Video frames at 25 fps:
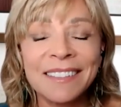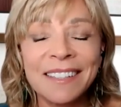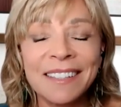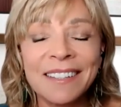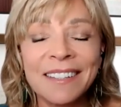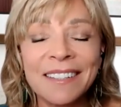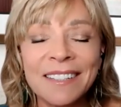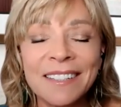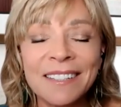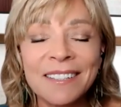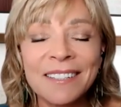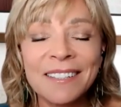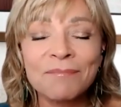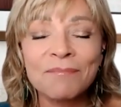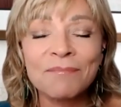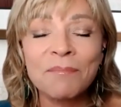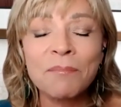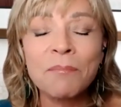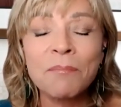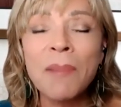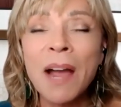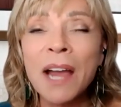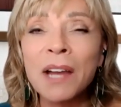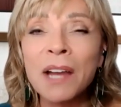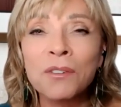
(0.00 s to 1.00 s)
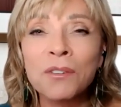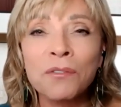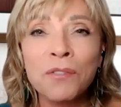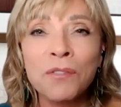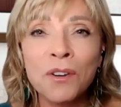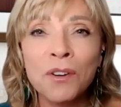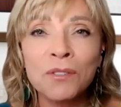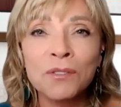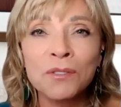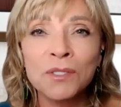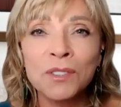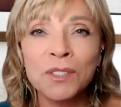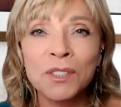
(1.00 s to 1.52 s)
uh,
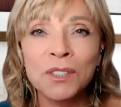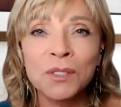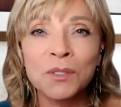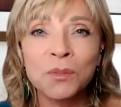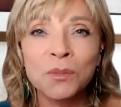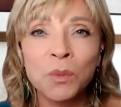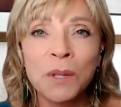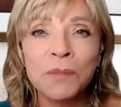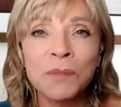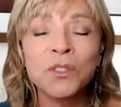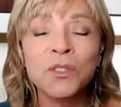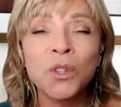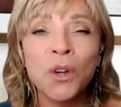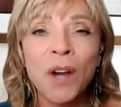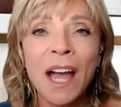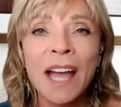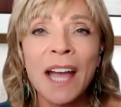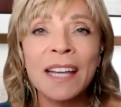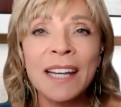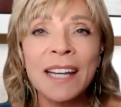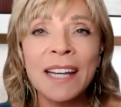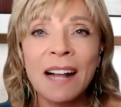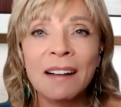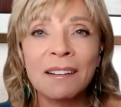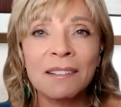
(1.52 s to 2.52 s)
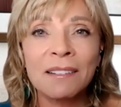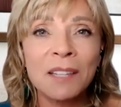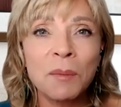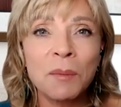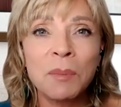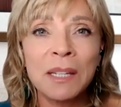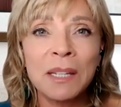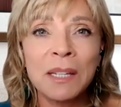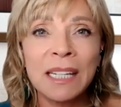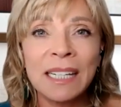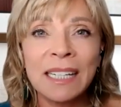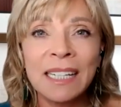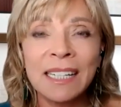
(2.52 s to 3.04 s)
microphones we've tried out in the
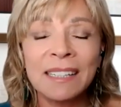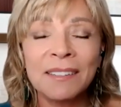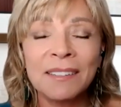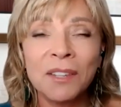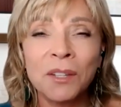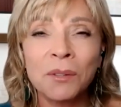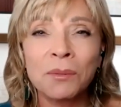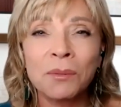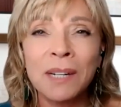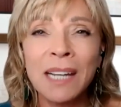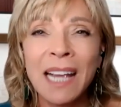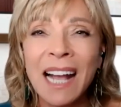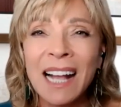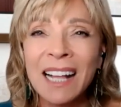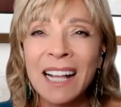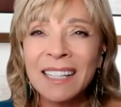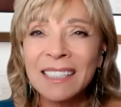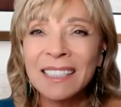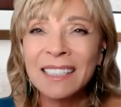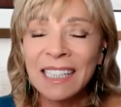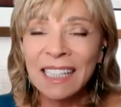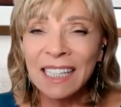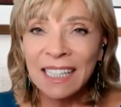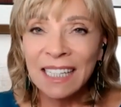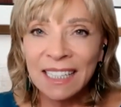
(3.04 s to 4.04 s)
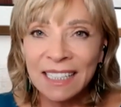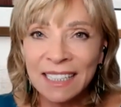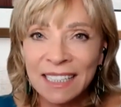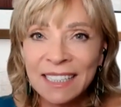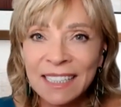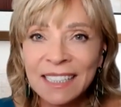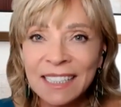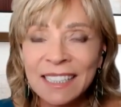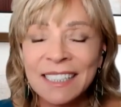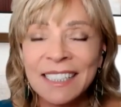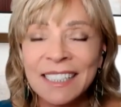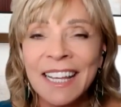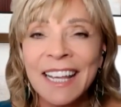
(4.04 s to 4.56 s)
beginning, the reality
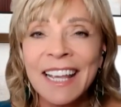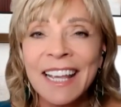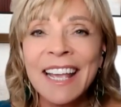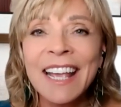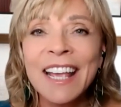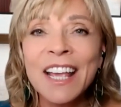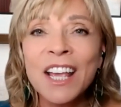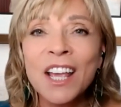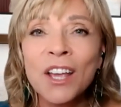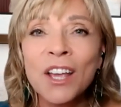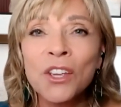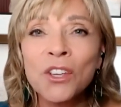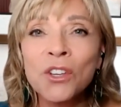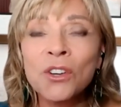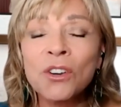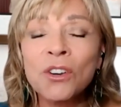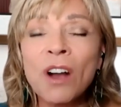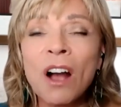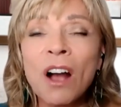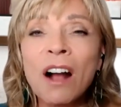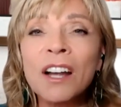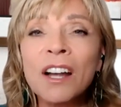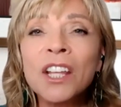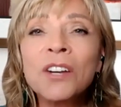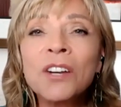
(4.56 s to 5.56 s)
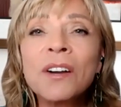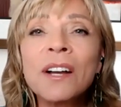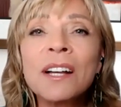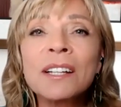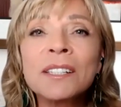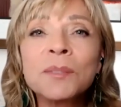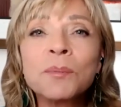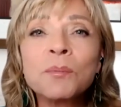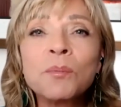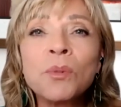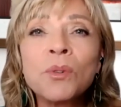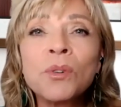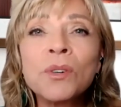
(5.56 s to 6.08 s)
is your audio
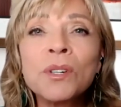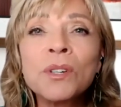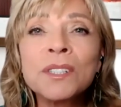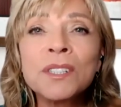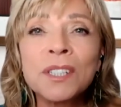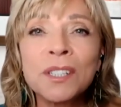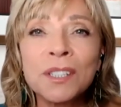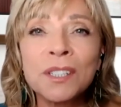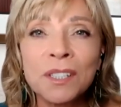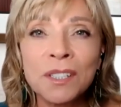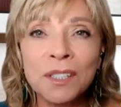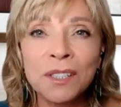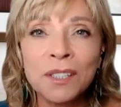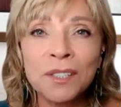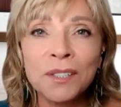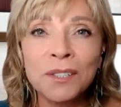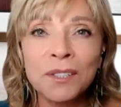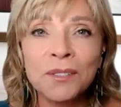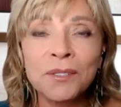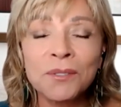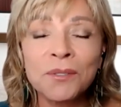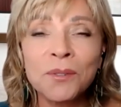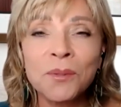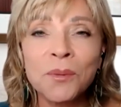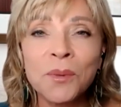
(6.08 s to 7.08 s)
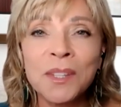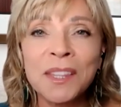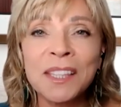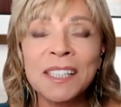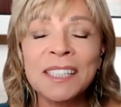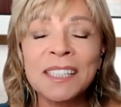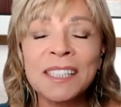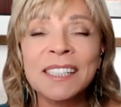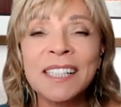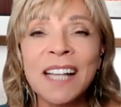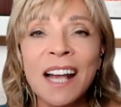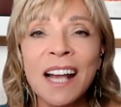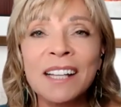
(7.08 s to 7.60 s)
has more to do with the
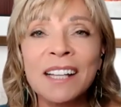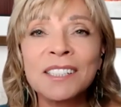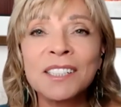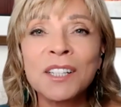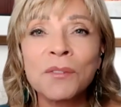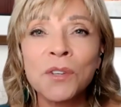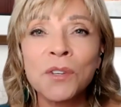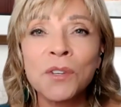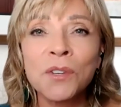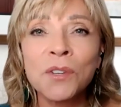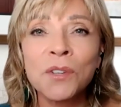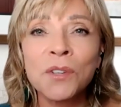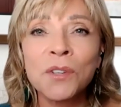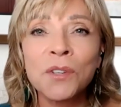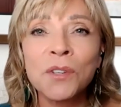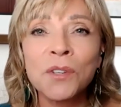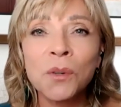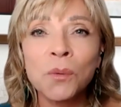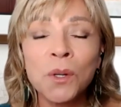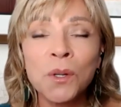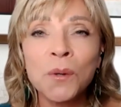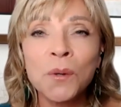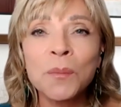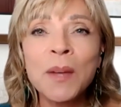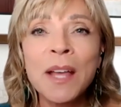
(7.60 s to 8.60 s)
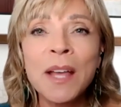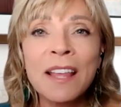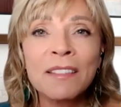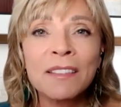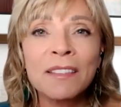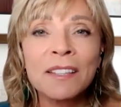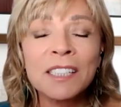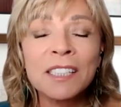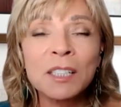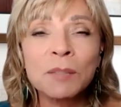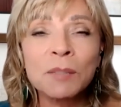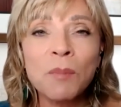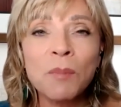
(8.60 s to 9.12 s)
size of your
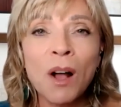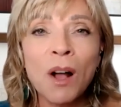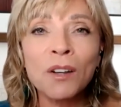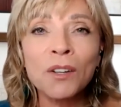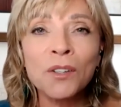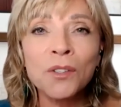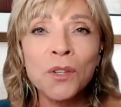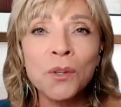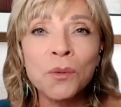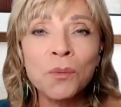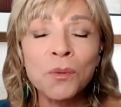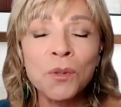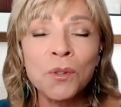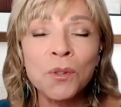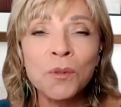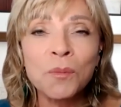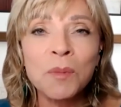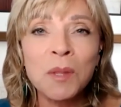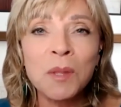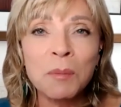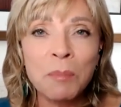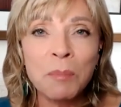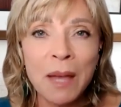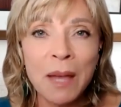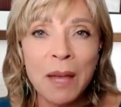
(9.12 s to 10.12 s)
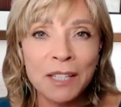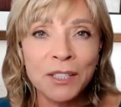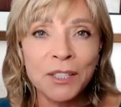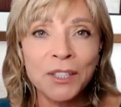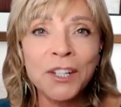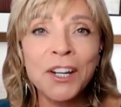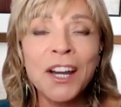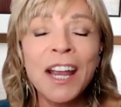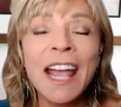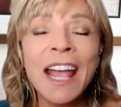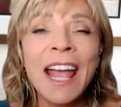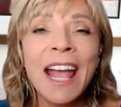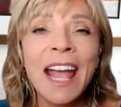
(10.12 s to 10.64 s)
room. The smaller the room, the
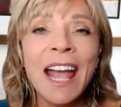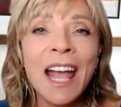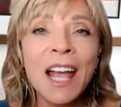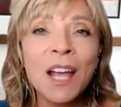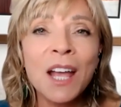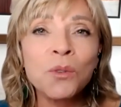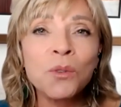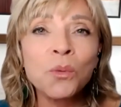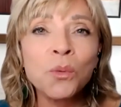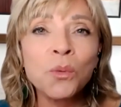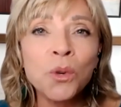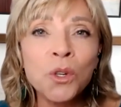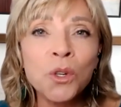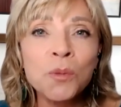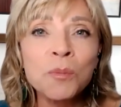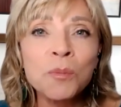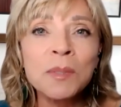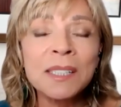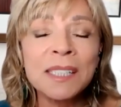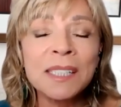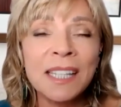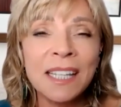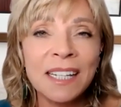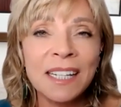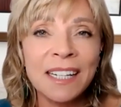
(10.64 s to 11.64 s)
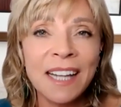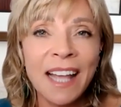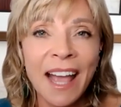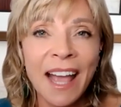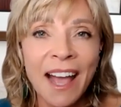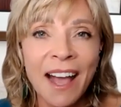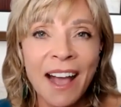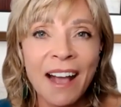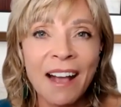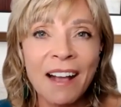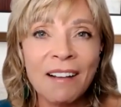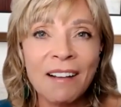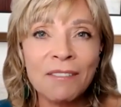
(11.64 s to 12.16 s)
better. And rooms that
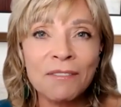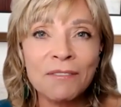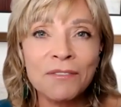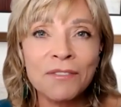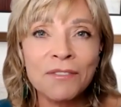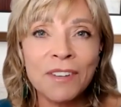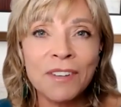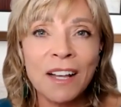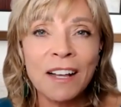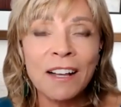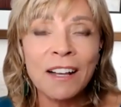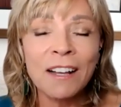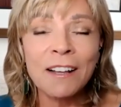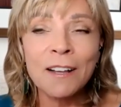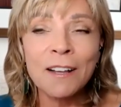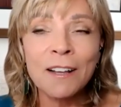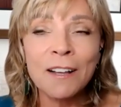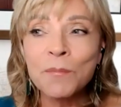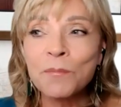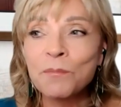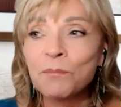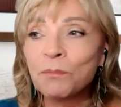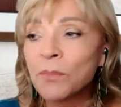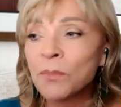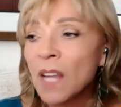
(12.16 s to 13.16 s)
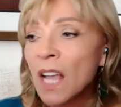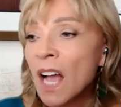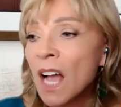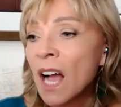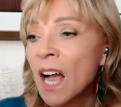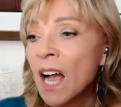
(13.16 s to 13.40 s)
have um,